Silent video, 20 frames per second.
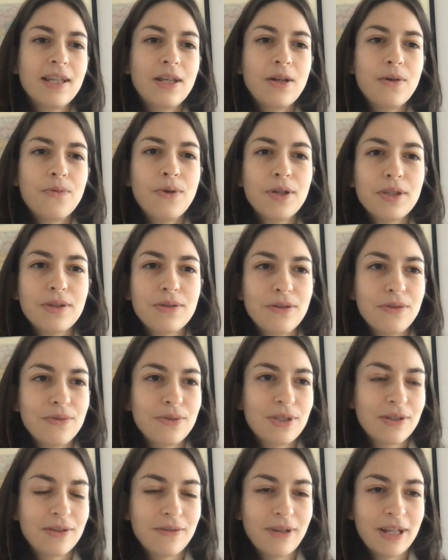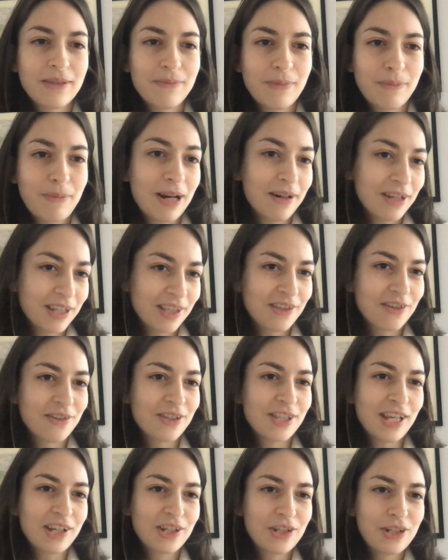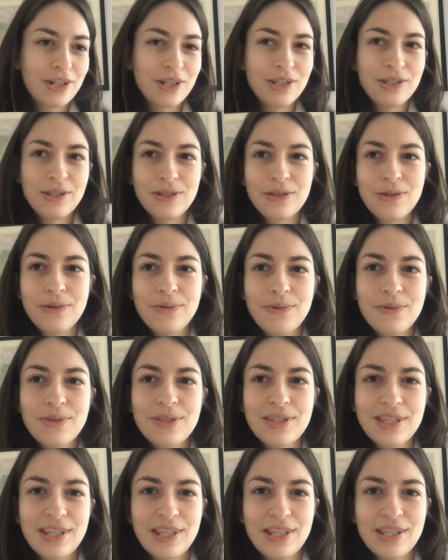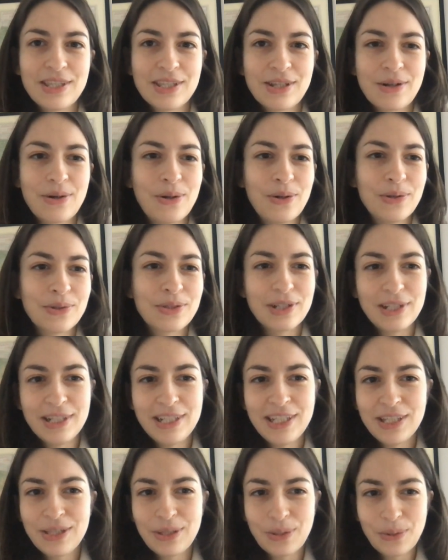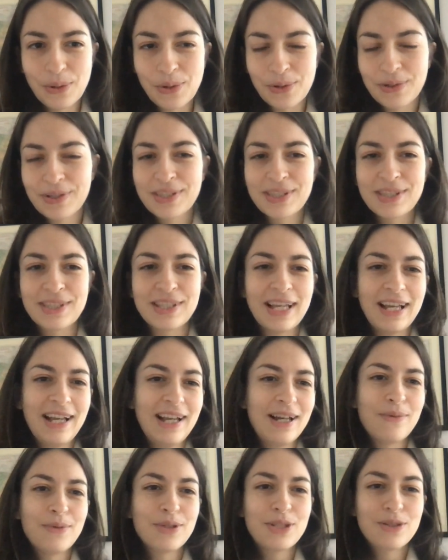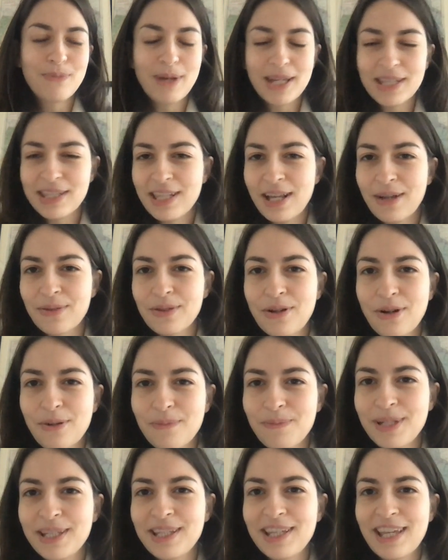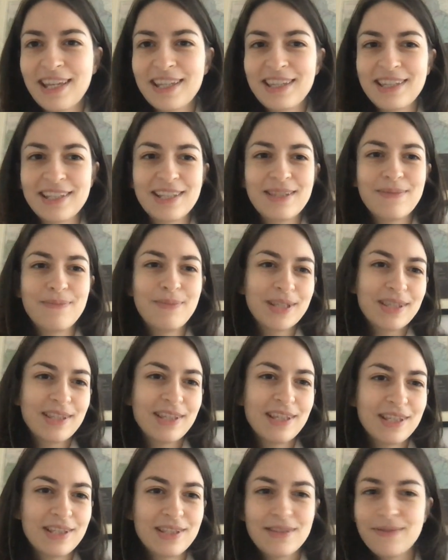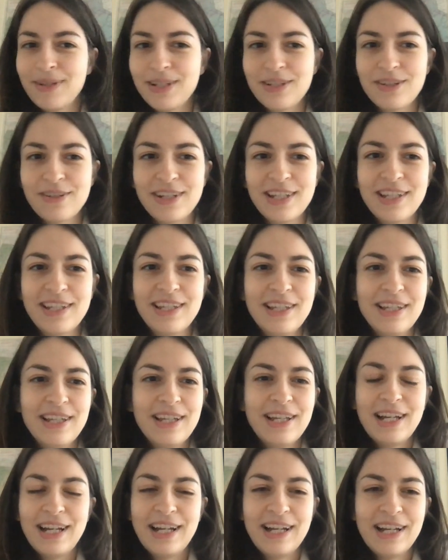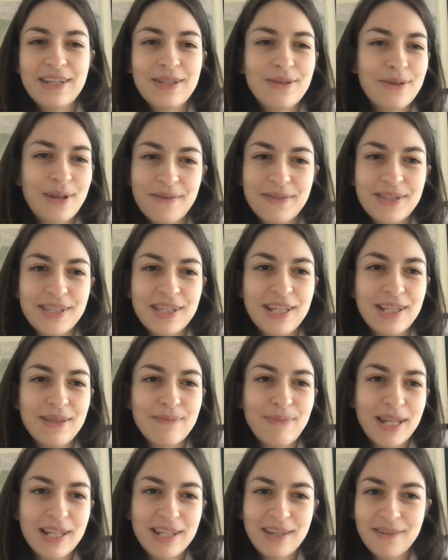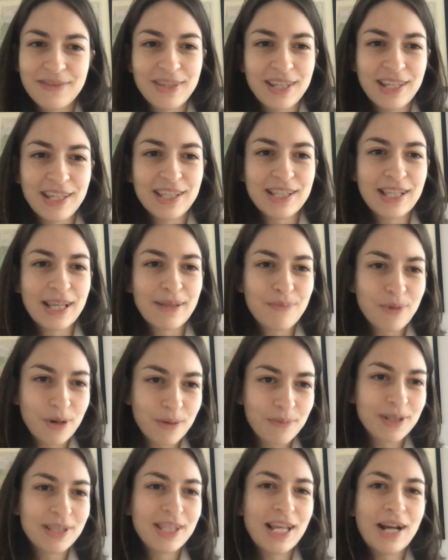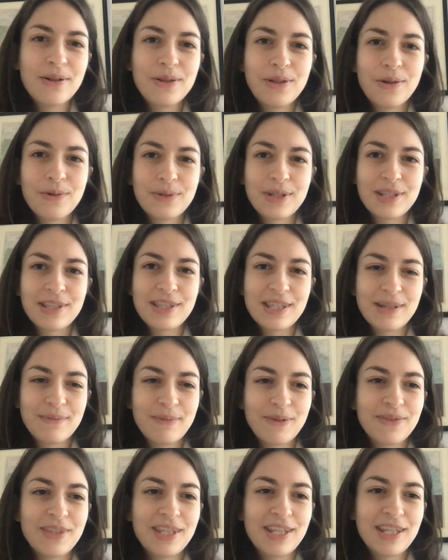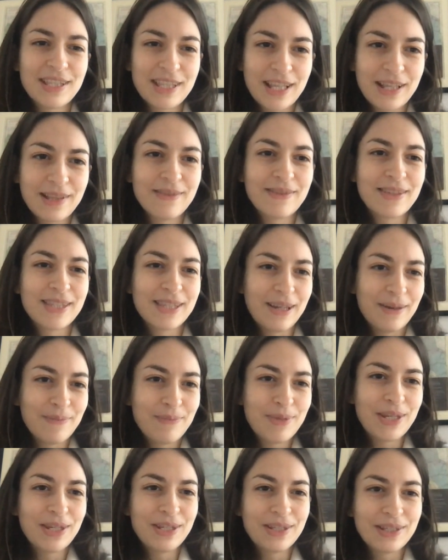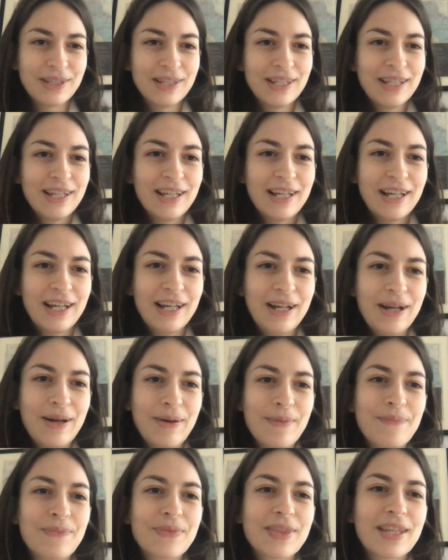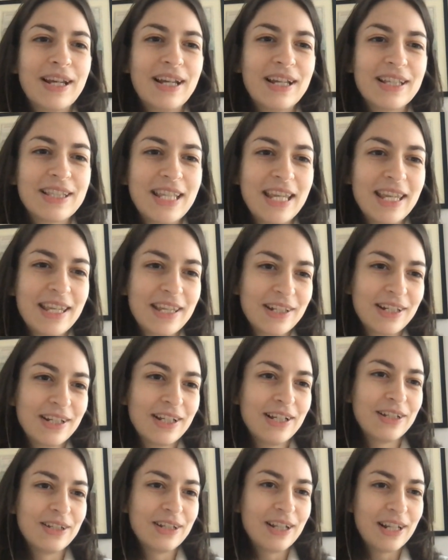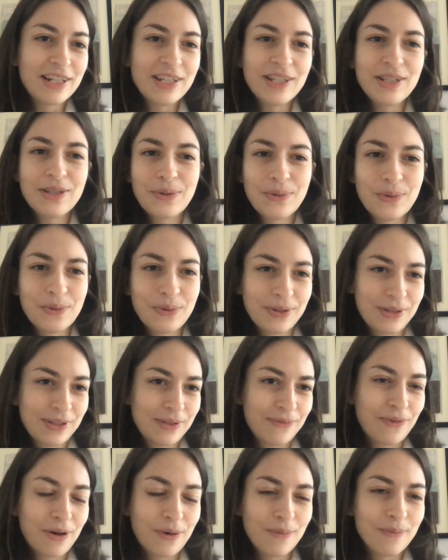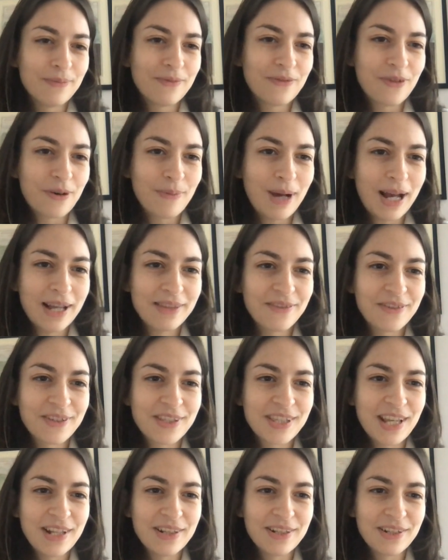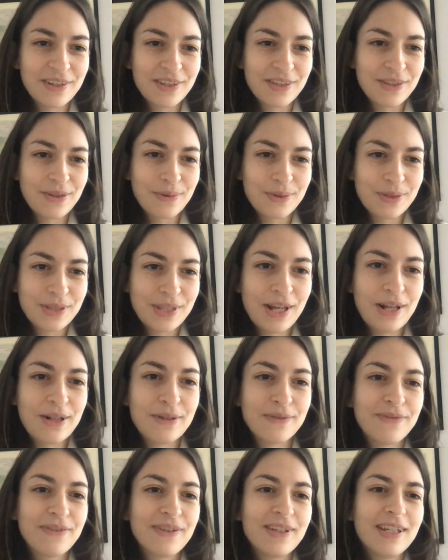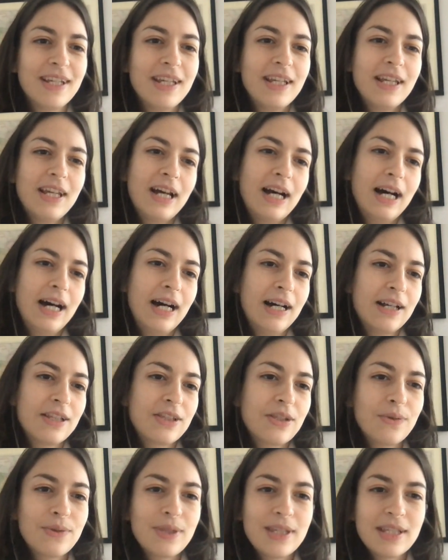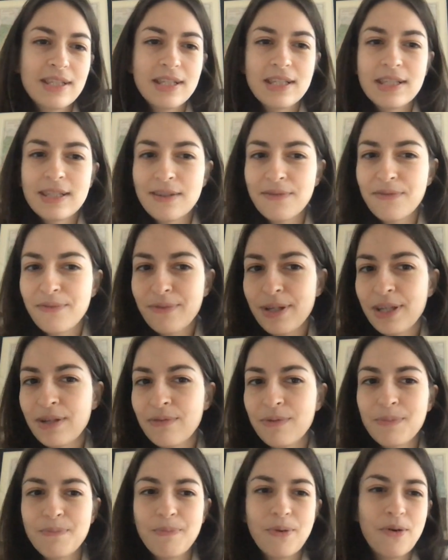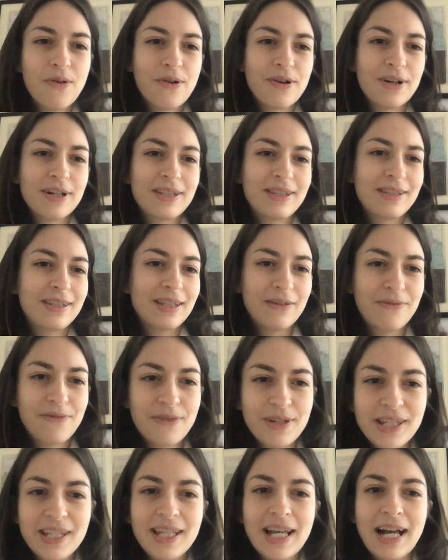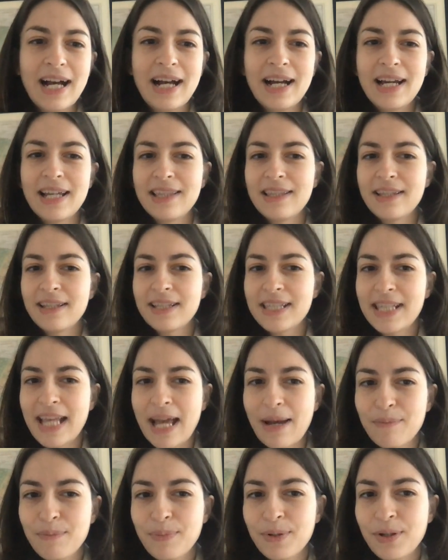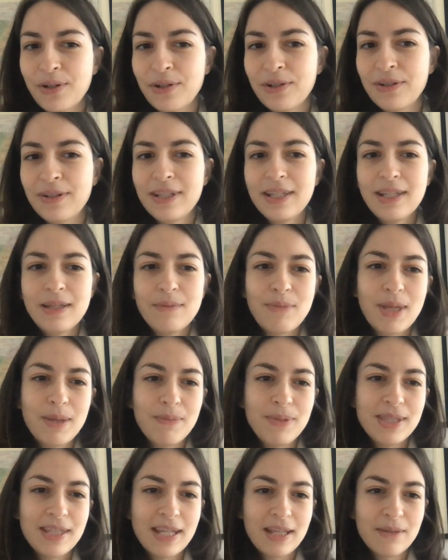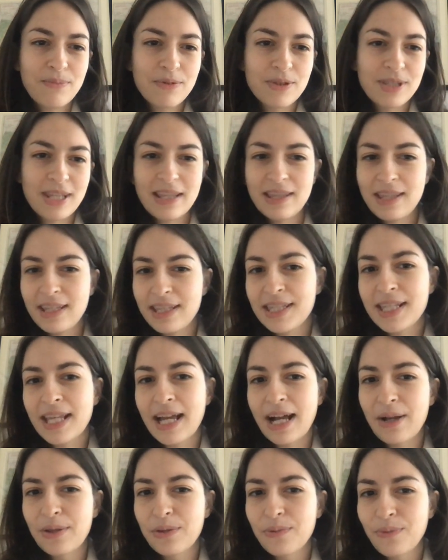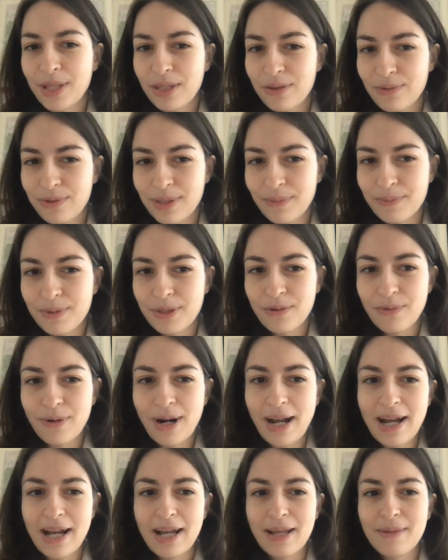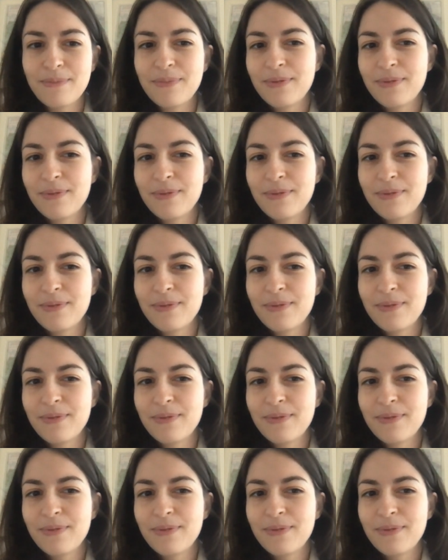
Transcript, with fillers: What user, what marketers actually use is called lead hooks, uh, which might sound complicated, but it's literally uh, you have seen many of these and probably downloaded some of these and uh, being um, uh, taken a, a, lead hook from from other sellers yourself. so this is a free report, a free guide, a sample, maybe 10% discount when you subscribe,